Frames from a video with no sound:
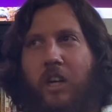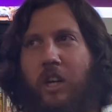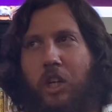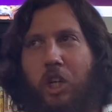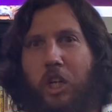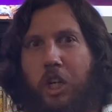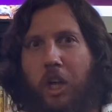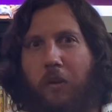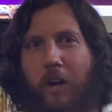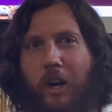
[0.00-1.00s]
she
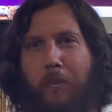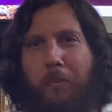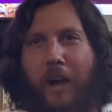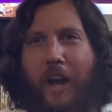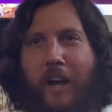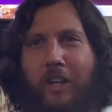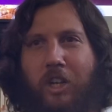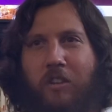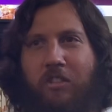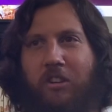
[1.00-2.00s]
showed up and
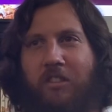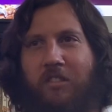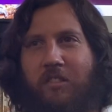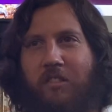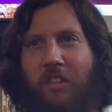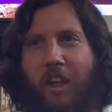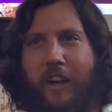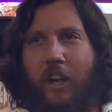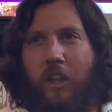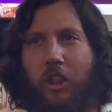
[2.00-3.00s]
she's just
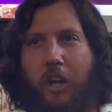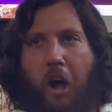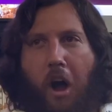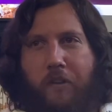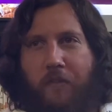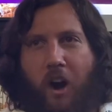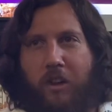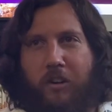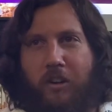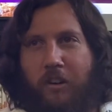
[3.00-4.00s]
like a, the
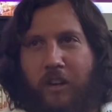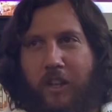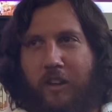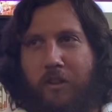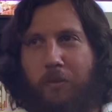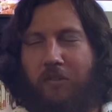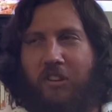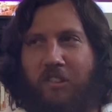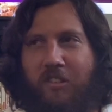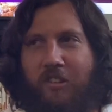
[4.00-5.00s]
godfather in this movie.
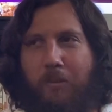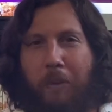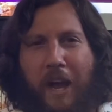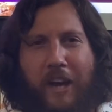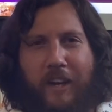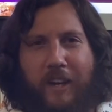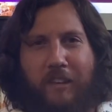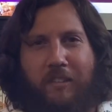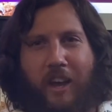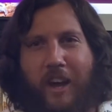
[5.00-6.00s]
She's such a
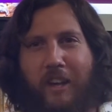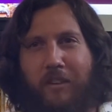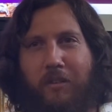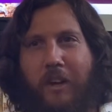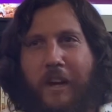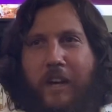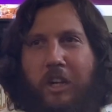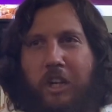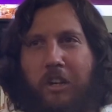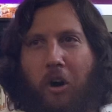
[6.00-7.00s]
badass and
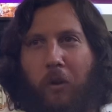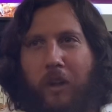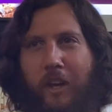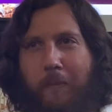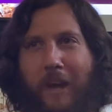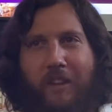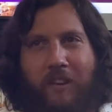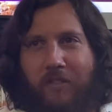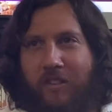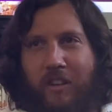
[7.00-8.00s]
she totally commands
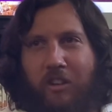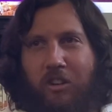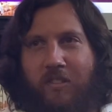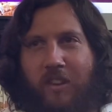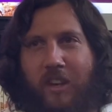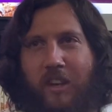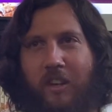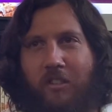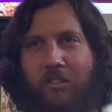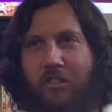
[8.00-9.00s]
every scene she's
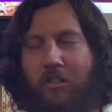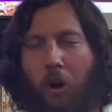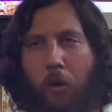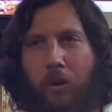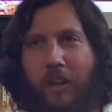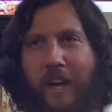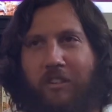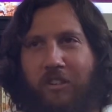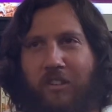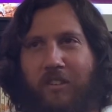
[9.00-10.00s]
in. She's total
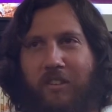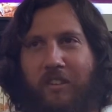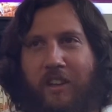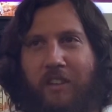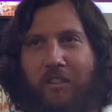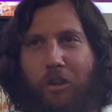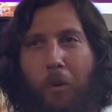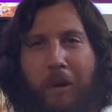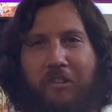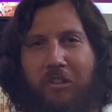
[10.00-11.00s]
legend, so
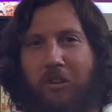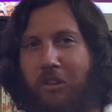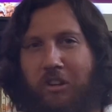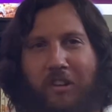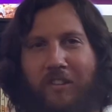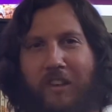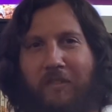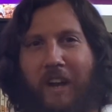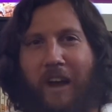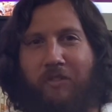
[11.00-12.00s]
much so that she doesn't
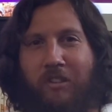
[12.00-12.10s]
even have to